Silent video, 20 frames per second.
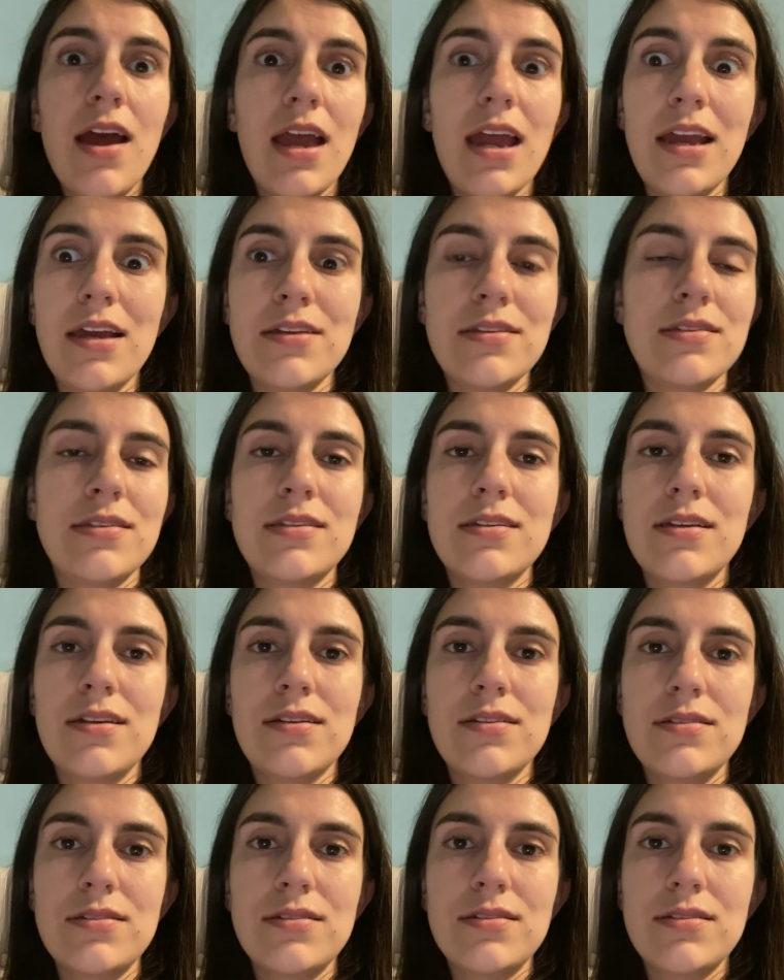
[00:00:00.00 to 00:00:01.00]
is,
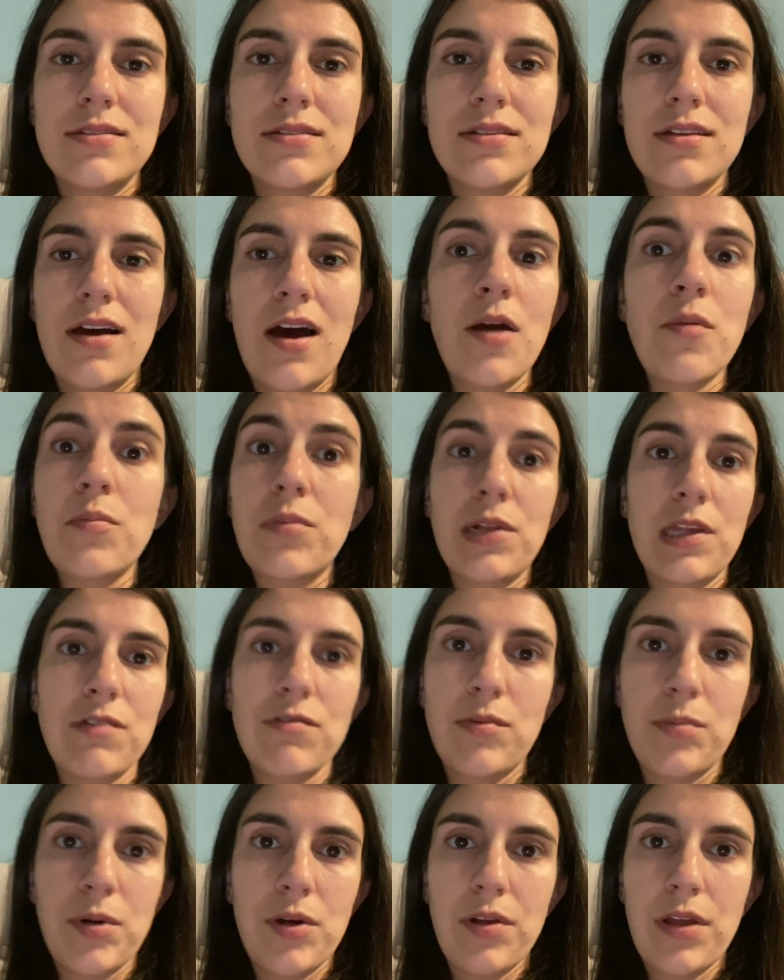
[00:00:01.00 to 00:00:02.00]
is
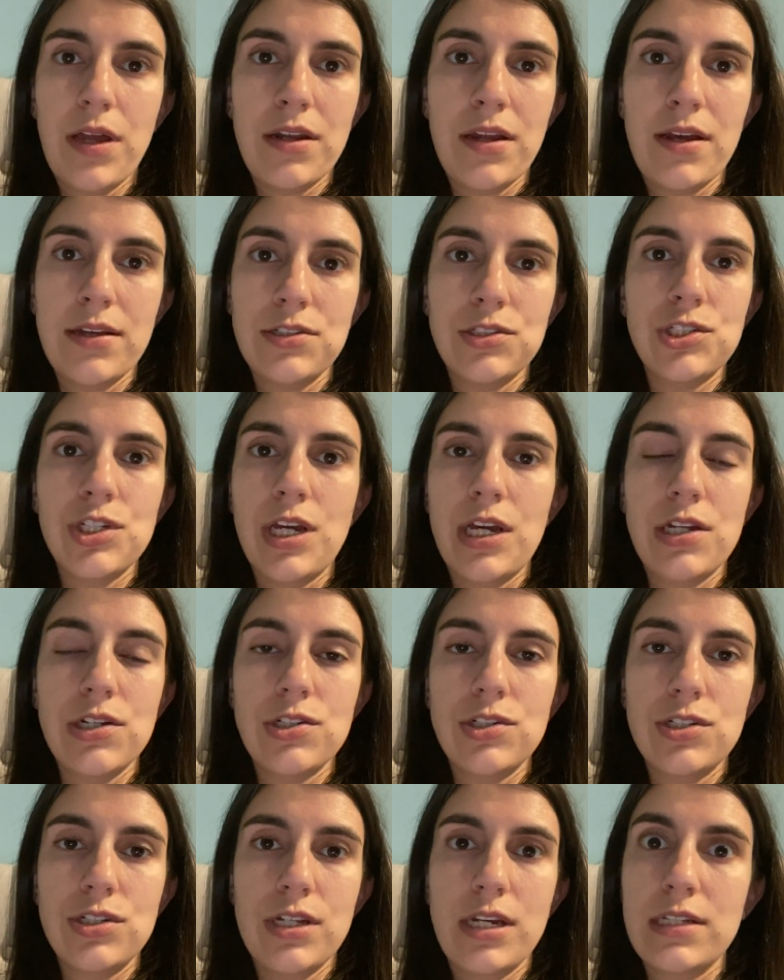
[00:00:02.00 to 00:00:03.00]
unbelievable and has
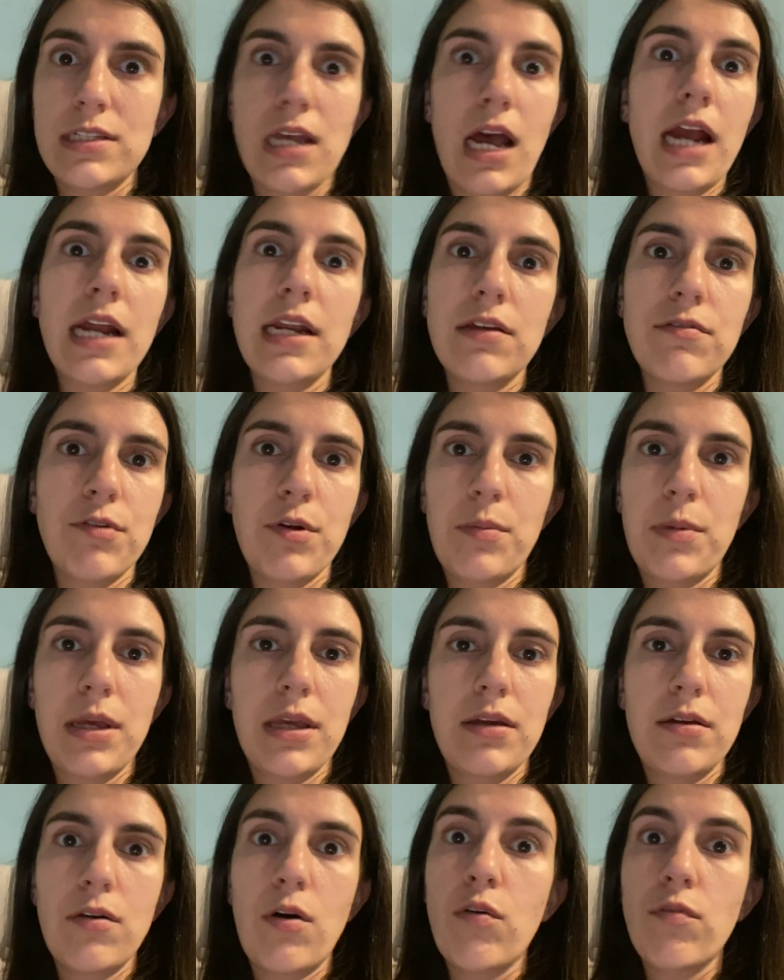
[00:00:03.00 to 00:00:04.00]
changed anxiety for
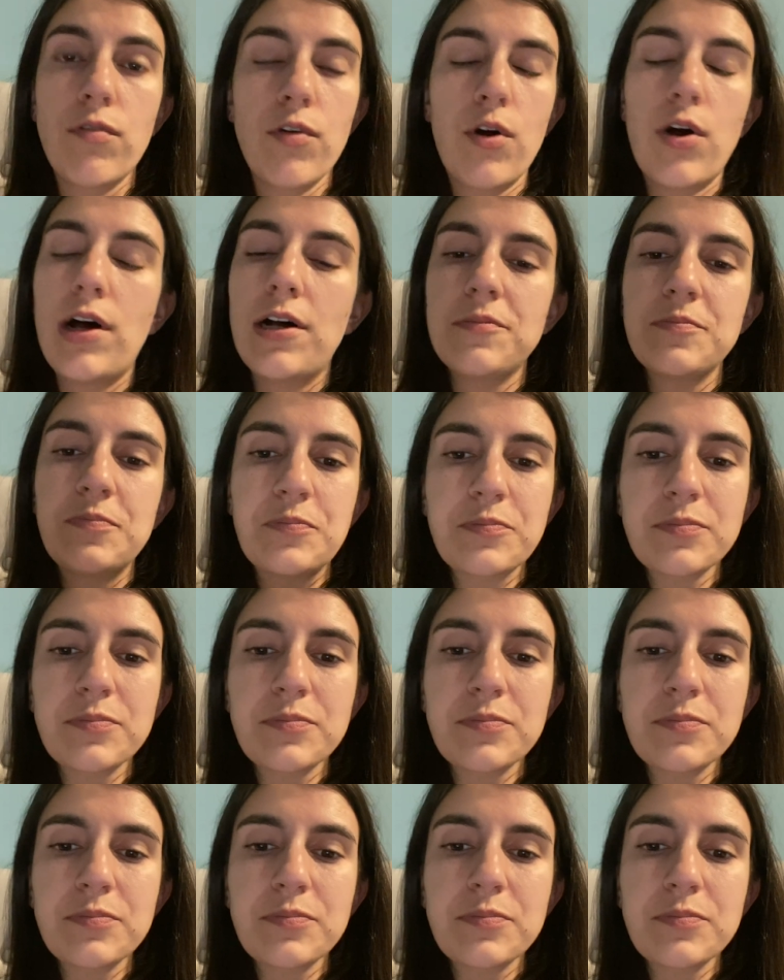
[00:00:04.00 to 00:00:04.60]
me overall.